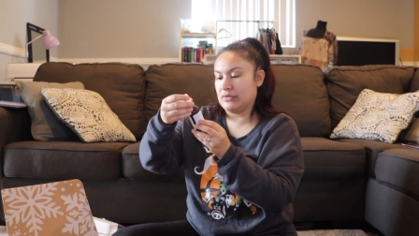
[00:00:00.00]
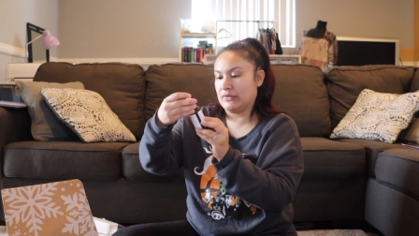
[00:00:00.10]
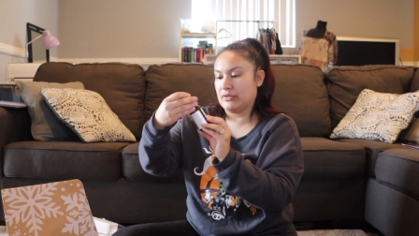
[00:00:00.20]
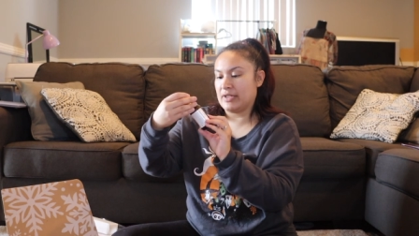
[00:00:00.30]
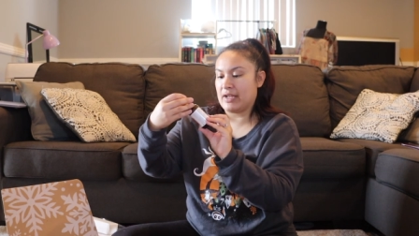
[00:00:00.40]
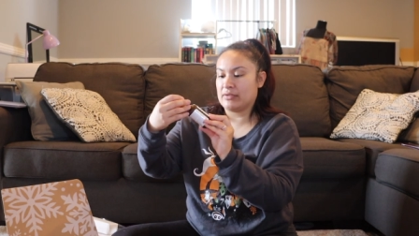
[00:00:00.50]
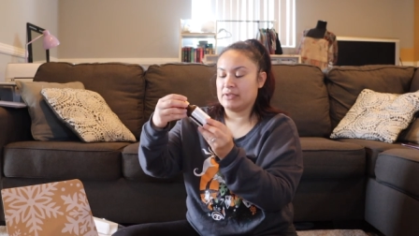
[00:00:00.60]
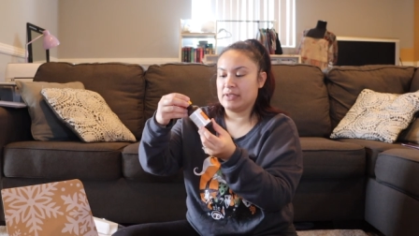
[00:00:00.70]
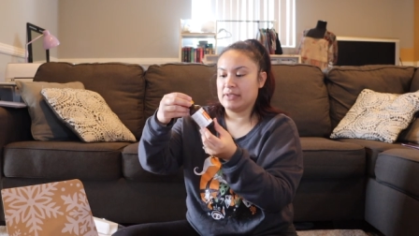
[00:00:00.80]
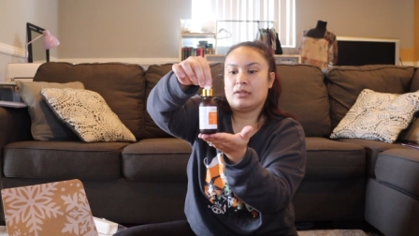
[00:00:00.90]
2 fluid
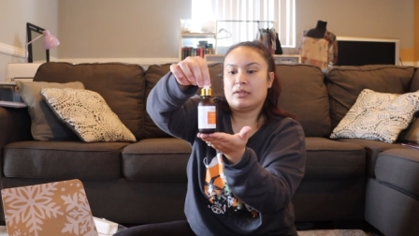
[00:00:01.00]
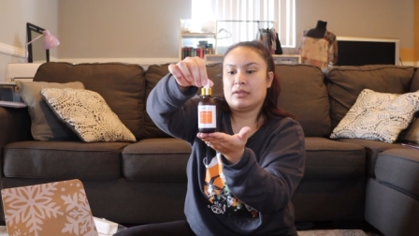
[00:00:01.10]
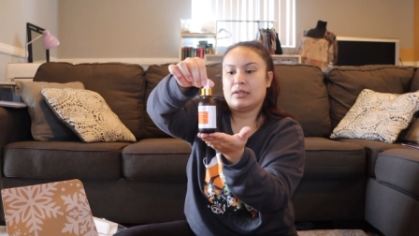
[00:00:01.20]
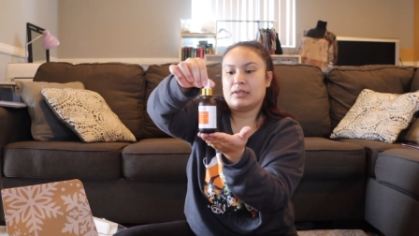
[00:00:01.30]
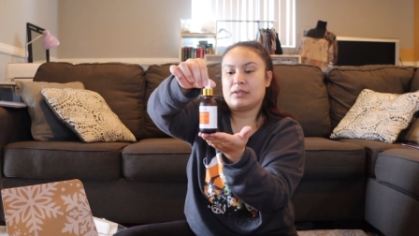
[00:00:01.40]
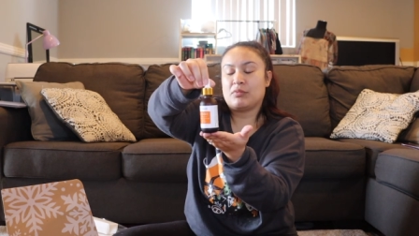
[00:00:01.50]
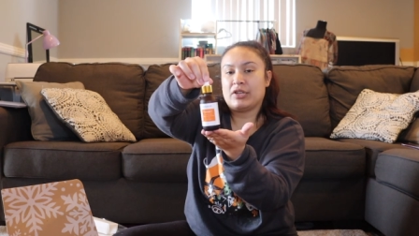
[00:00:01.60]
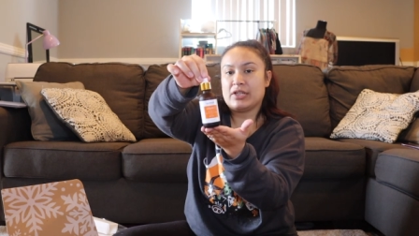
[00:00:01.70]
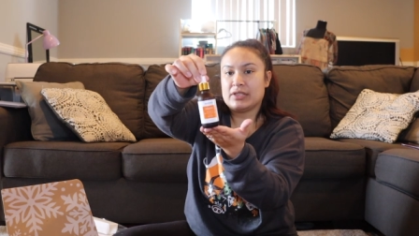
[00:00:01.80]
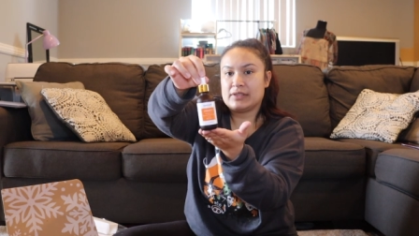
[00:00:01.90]
ounces. It's a
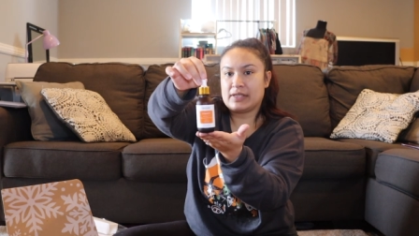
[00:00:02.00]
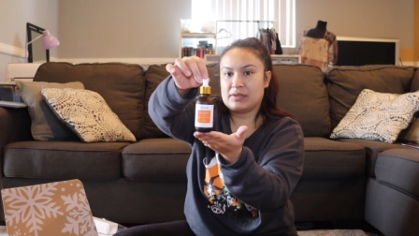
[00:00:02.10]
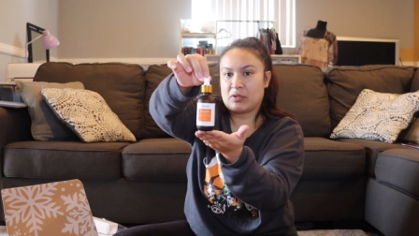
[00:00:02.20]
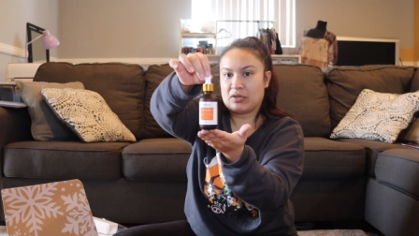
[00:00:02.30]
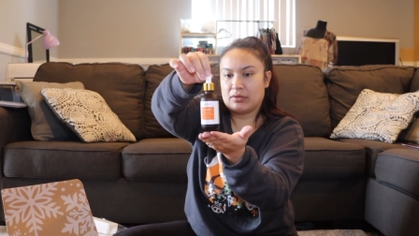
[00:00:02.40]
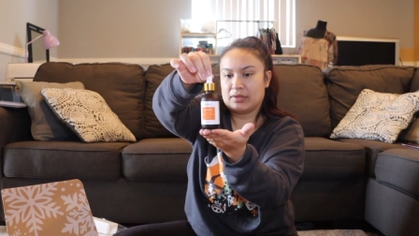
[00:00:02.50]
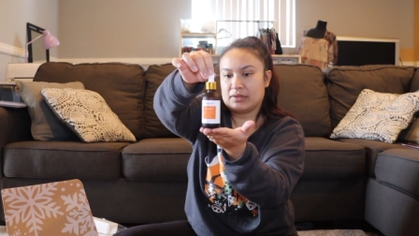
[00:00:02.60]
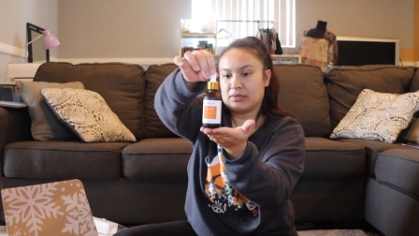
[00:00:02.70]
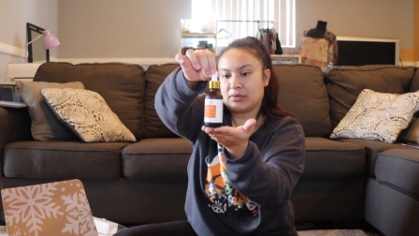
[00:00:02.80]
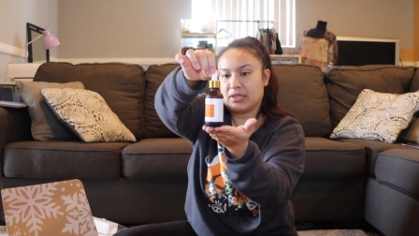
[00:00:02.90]
pretty good sized bottle.
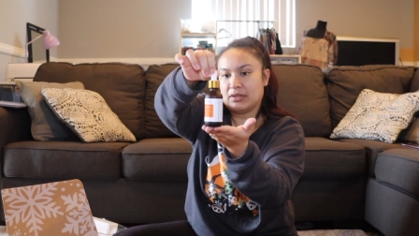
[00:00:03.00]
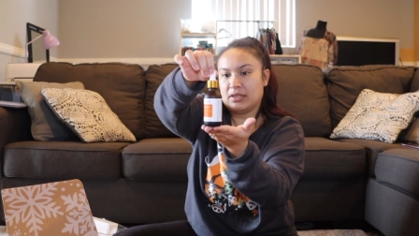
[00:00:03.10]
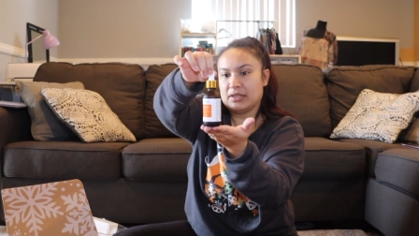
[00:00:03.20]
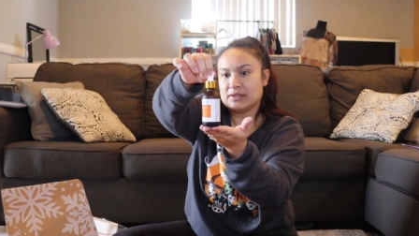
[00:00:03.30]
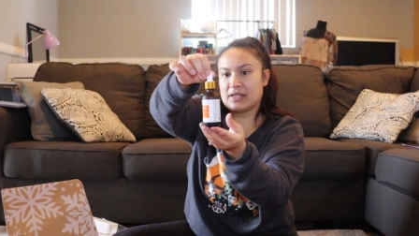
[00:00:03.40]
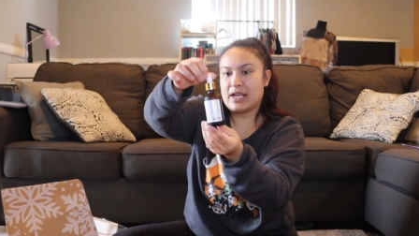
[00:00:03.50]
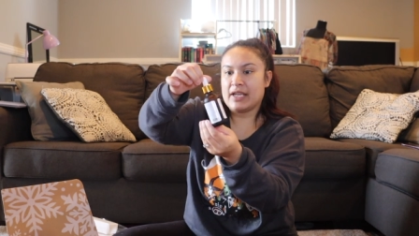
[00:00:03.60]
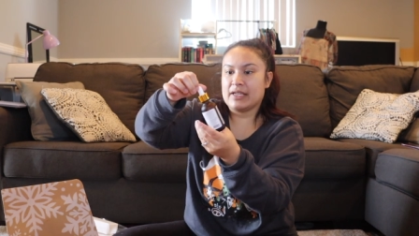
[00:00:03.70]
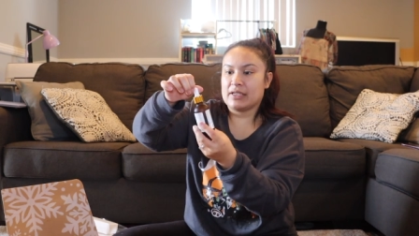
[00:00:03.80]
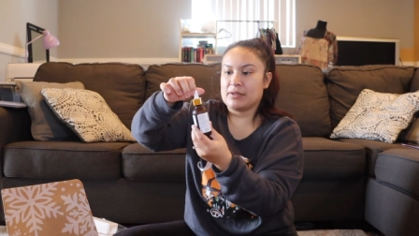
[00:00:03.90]
This is what it looks
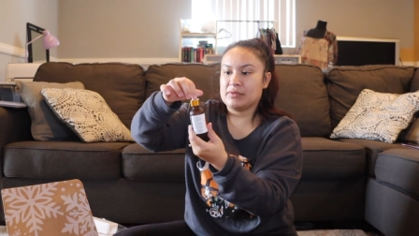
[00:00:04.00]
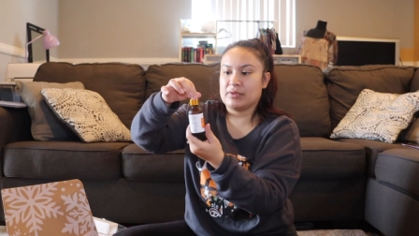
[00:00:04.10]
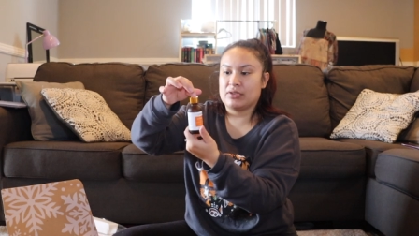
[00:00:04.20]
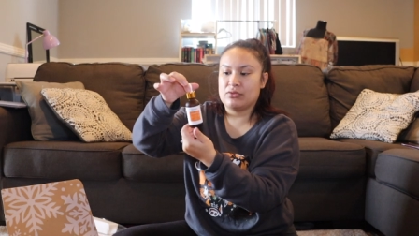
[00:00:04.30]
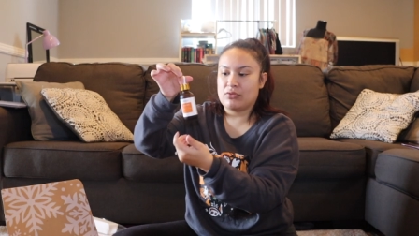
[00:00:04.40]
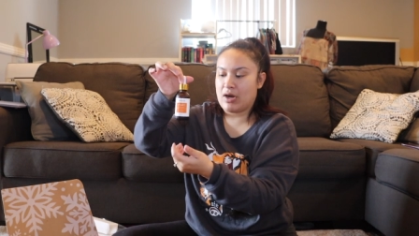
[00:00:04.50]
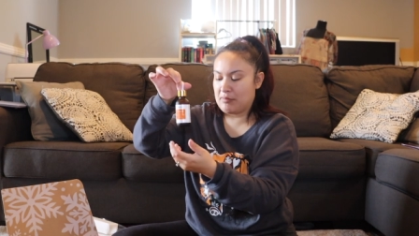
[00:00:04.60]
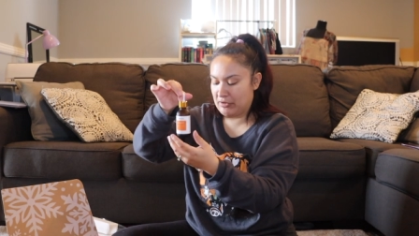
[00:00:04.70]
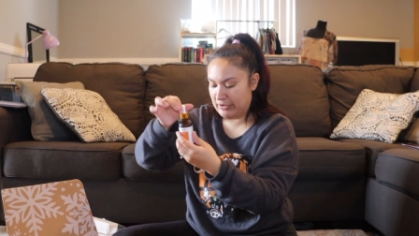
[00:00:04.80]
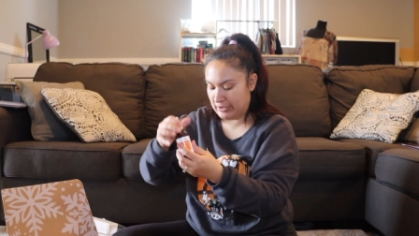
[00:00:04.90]
like. It comes with a
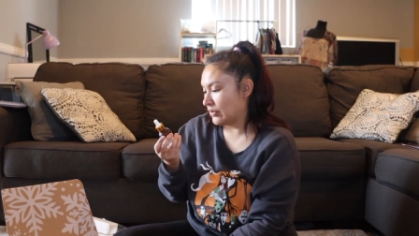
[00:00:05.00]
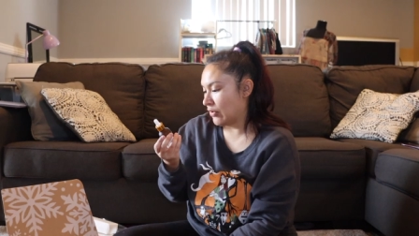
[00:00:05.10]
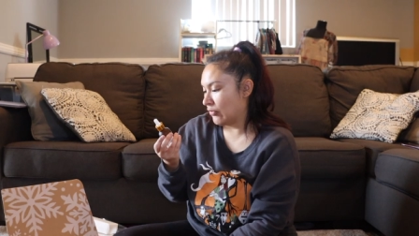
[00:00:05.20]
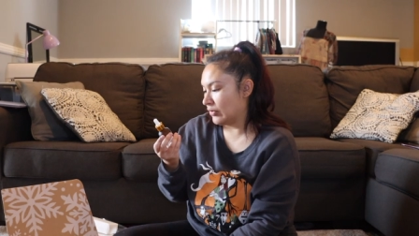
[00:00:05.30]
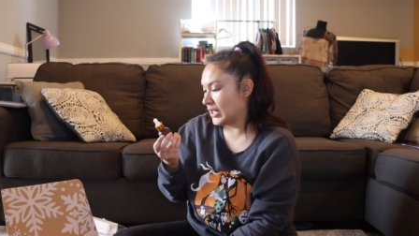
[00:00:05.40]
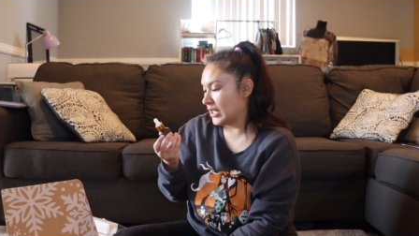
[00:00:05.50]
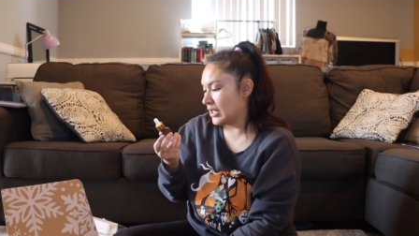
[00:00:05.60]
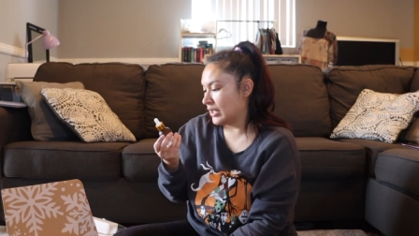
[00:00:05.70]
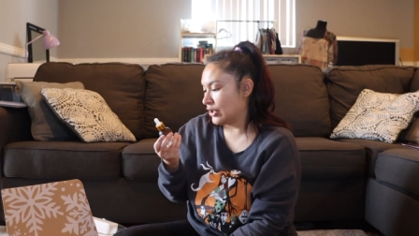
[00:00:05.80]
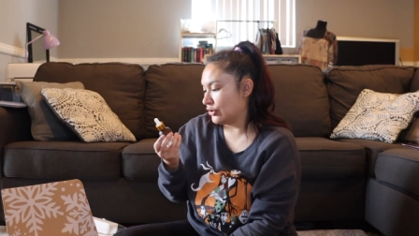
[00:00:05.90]
dropper. You only
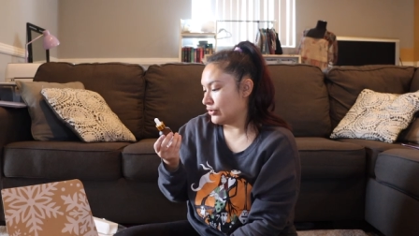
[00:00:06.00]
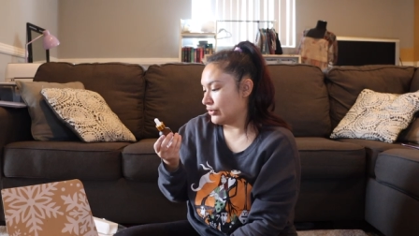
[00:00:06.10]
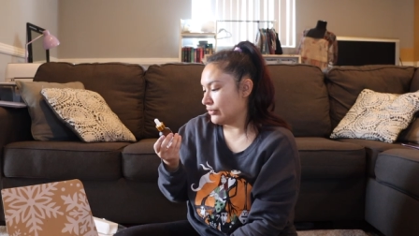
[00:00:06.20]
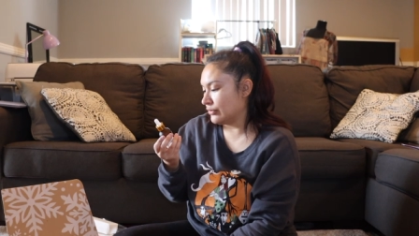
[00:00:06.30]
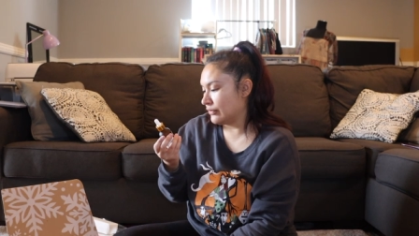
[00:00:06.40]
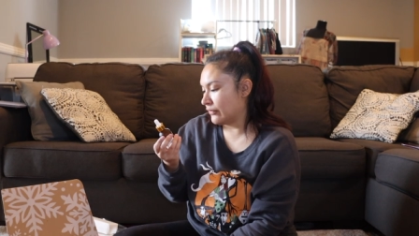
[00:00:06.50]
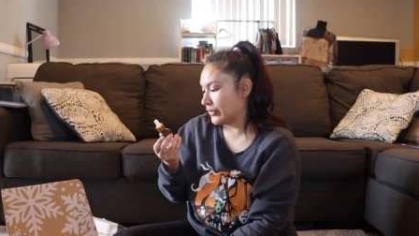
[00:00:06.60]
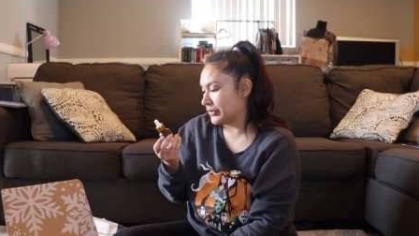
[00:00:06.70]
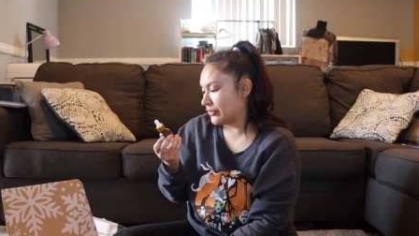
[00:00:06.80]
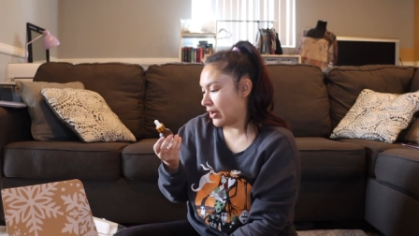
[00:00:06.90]
need 2 to
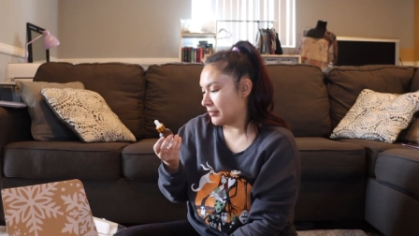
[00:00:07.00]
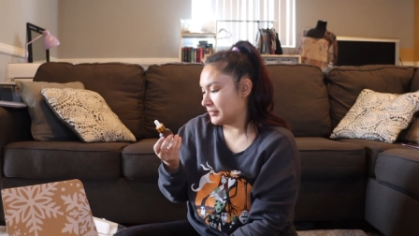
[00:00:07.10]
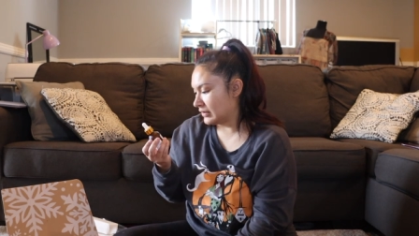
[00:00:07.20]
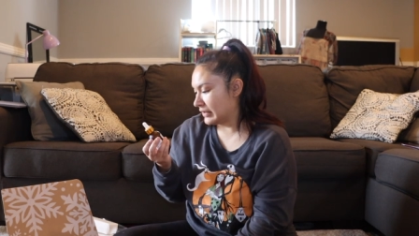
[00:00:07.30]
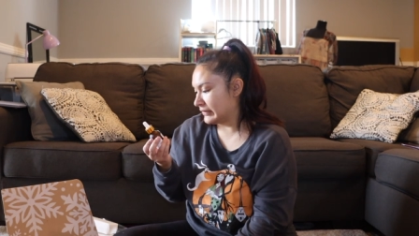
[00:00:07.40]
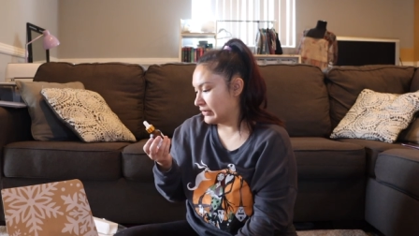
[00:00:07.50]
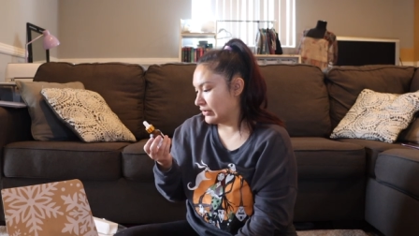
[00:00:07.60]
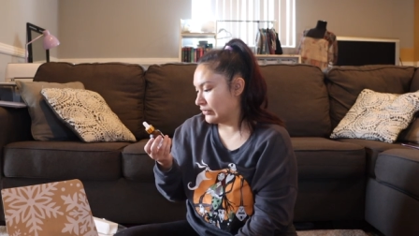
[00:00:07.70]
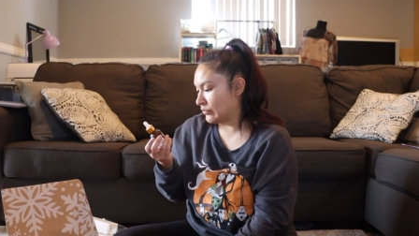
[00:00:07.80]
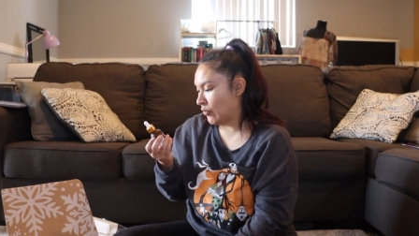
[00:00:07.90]
4 drops. It says to
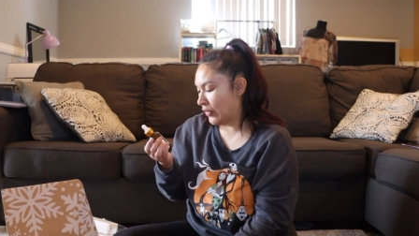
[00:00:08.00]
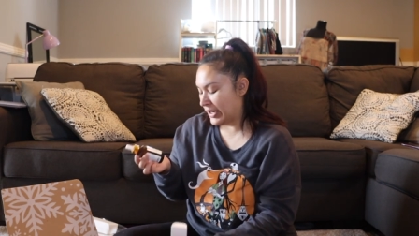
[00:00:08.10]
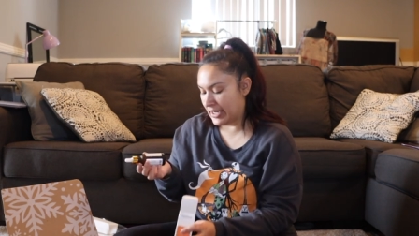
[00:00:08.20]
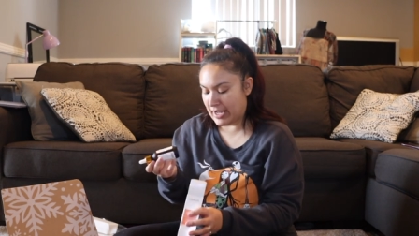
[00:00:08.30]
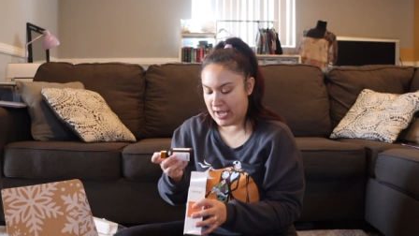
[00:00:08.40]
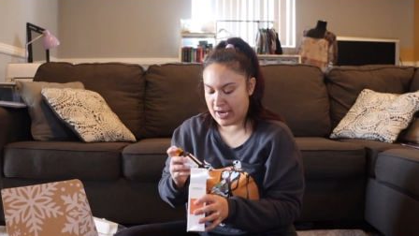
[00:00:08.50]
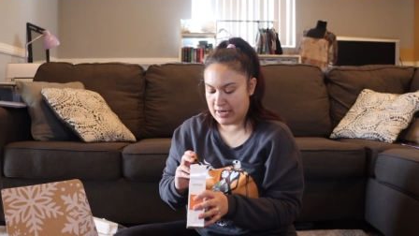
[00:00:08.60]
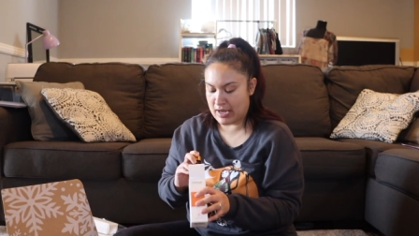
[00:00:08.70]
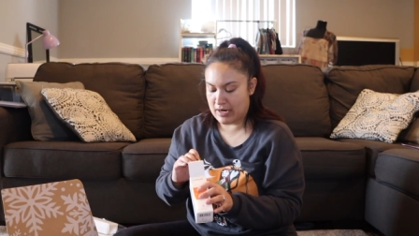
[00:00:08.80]
use morning and